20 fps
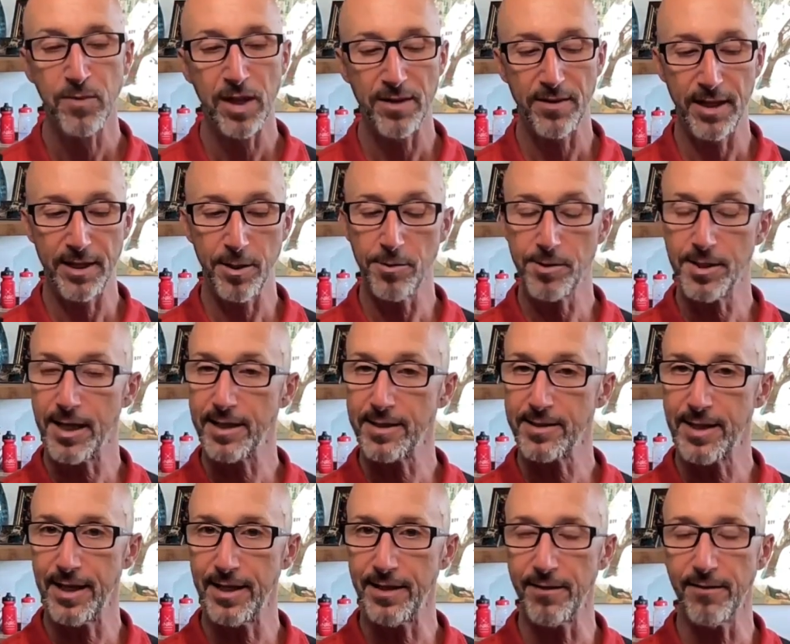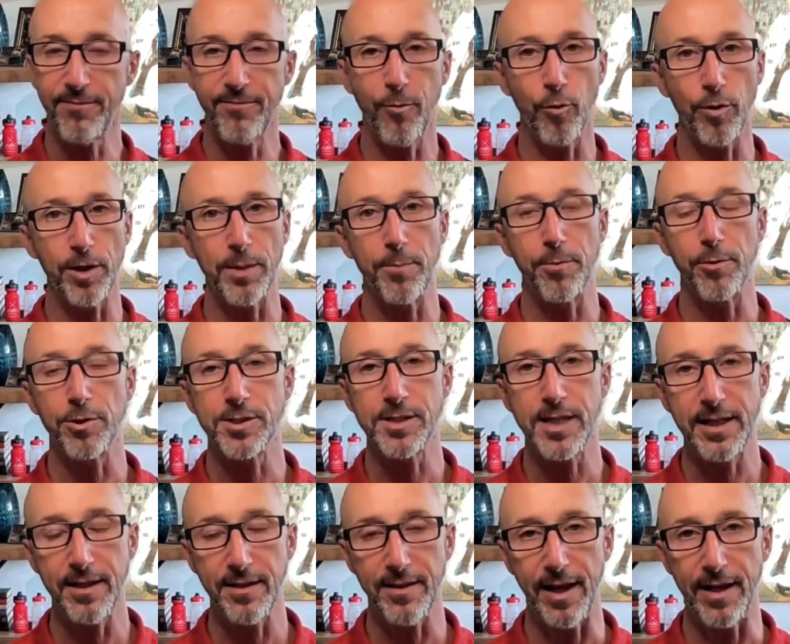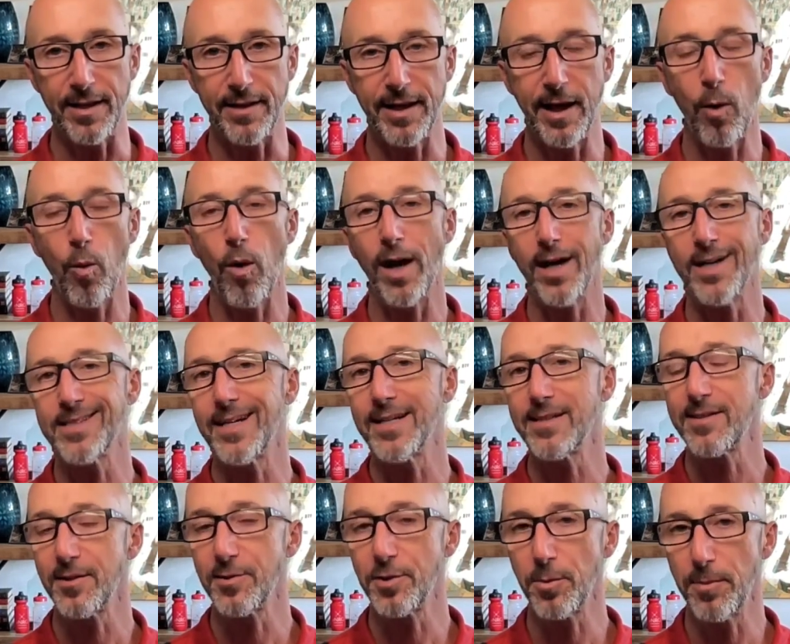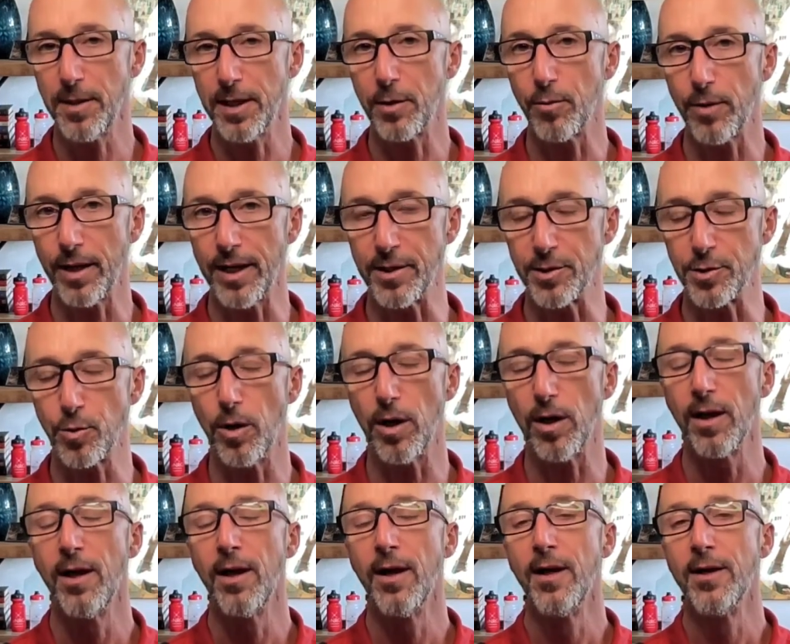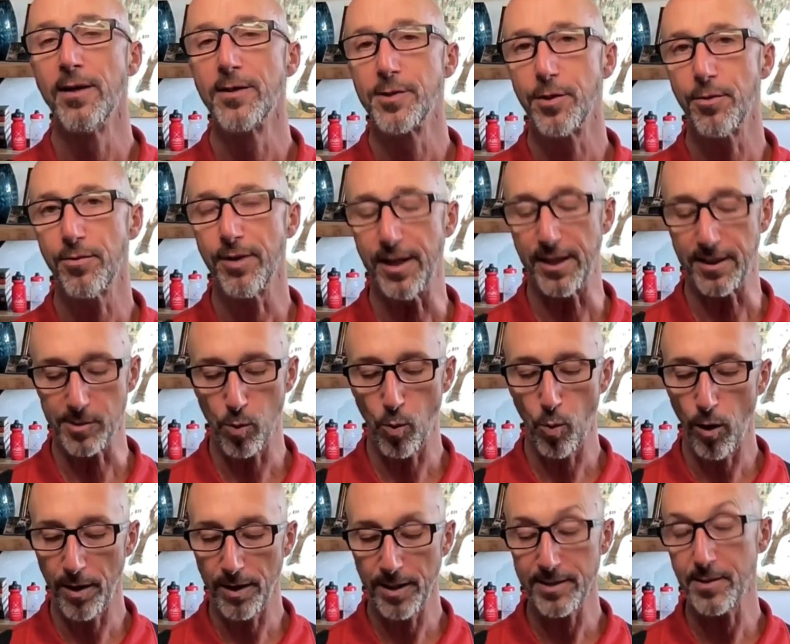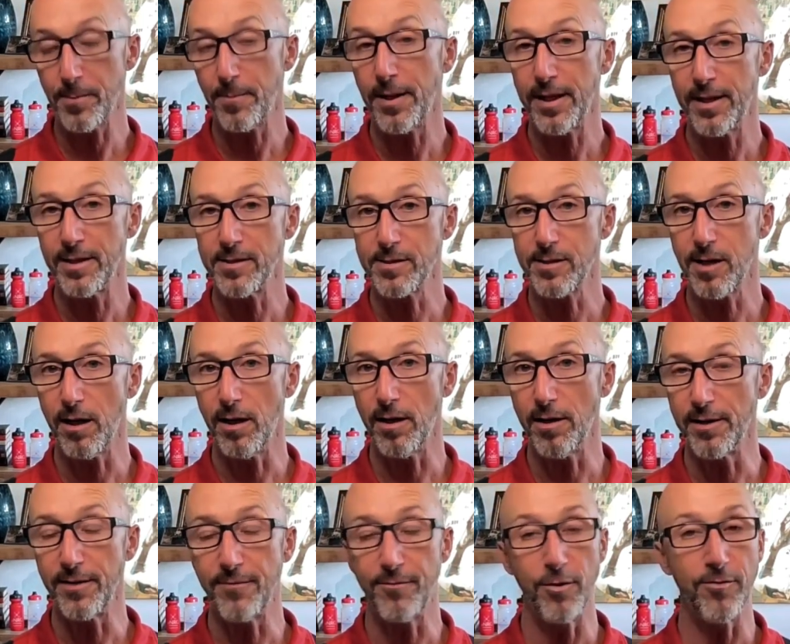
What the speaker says: Then you take 10 to 40% of that. Now, why is that such a big range? Well, two things. One, it depends on if